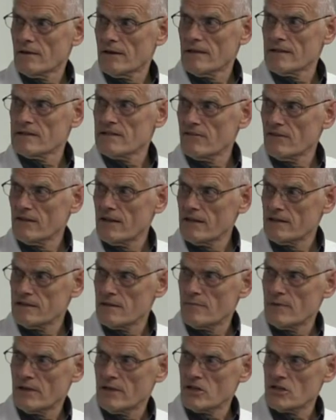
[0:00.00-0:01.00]
encephalitis
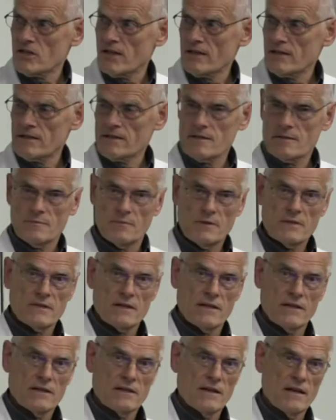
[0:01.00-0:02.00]
and meningitis
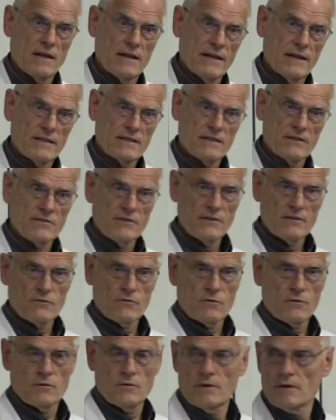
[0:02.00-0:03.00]
besides headaches and
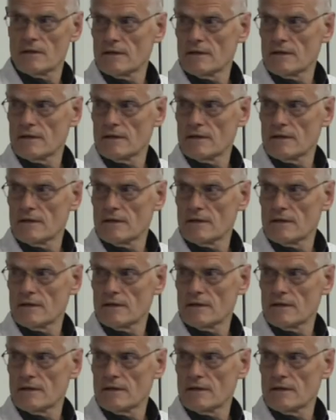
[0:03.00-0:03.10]
fever.